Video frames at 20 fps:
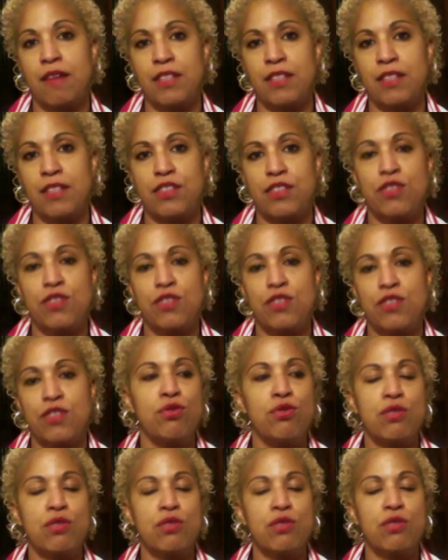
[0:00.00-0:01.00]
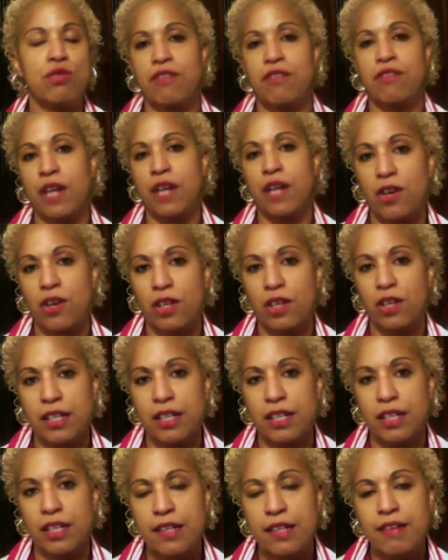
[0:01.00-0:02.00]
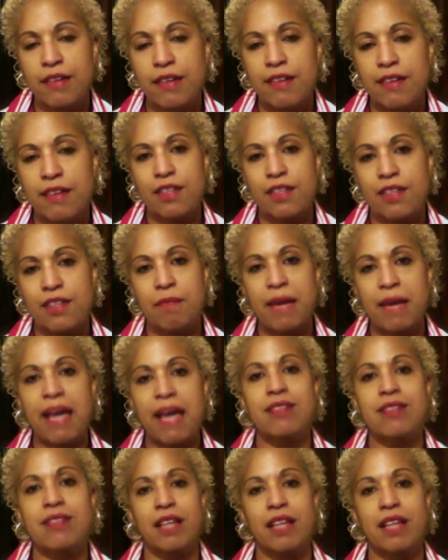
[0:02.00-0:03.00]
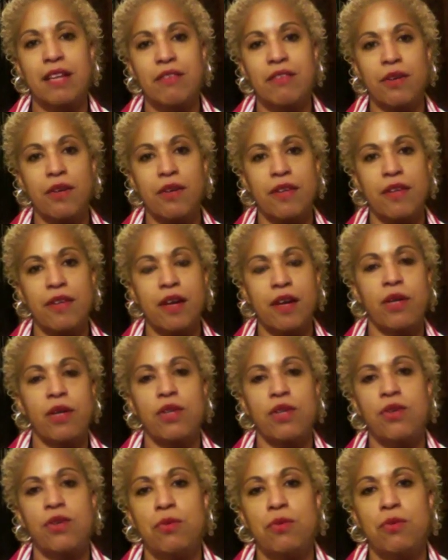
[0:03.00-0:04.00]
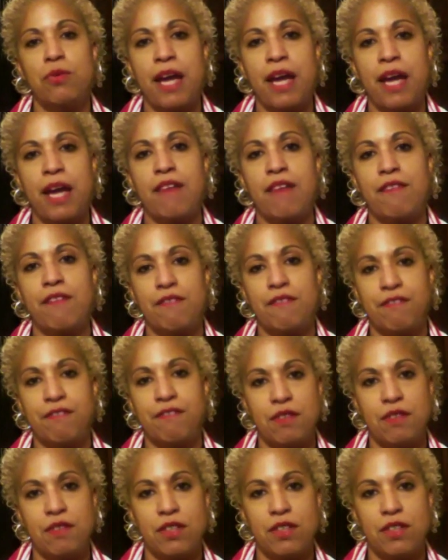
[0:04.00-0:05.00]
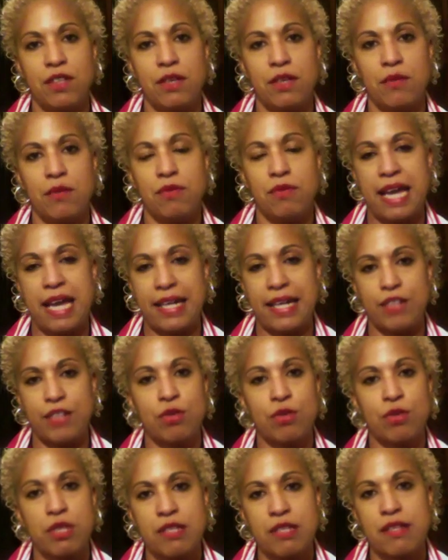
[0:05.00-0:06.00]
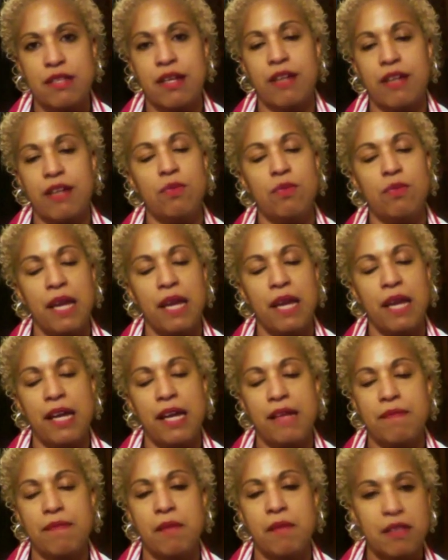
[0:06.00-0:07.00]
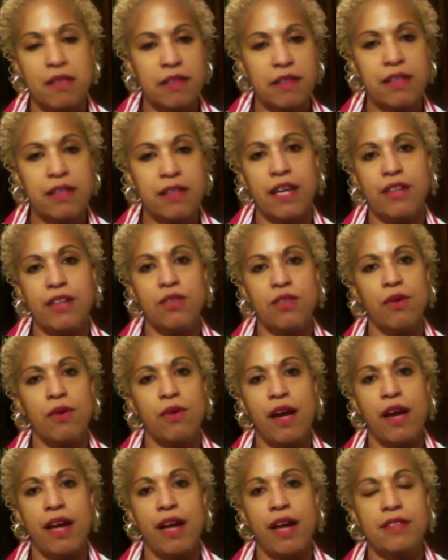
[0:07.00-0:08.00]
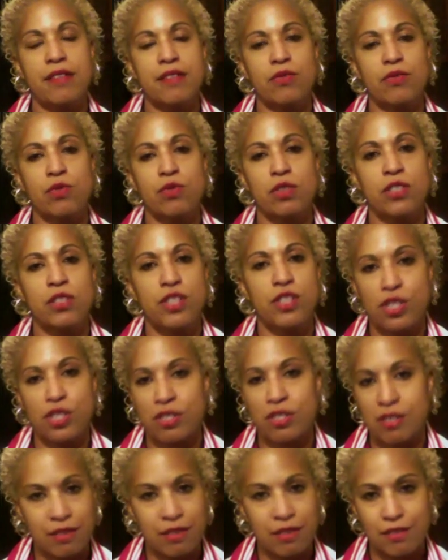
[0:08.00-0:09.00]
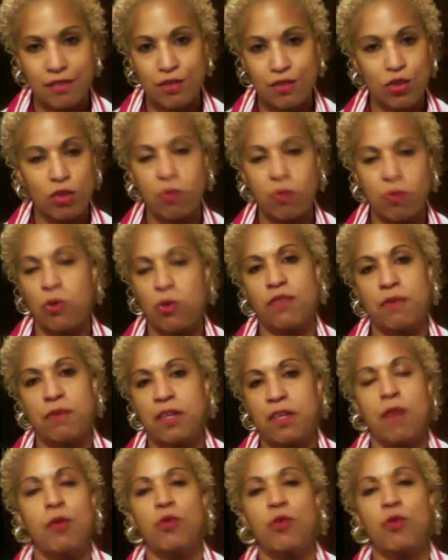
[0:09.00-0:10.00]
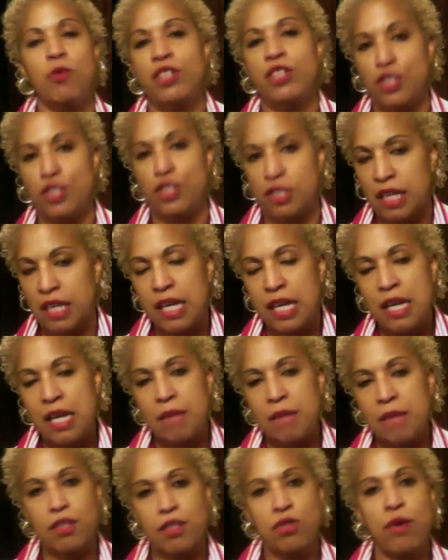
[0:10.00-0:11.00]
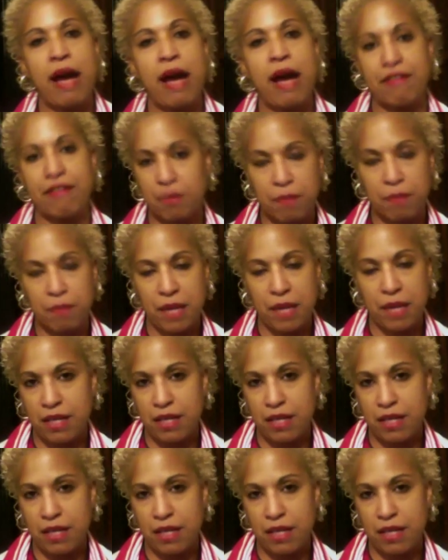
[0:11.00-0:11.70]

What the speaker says: it's the new slavery, I call it, the bank slavery. That way you pay that interest and you pay it monthly, and it's religious to the point of becoming religious because you have to pay it,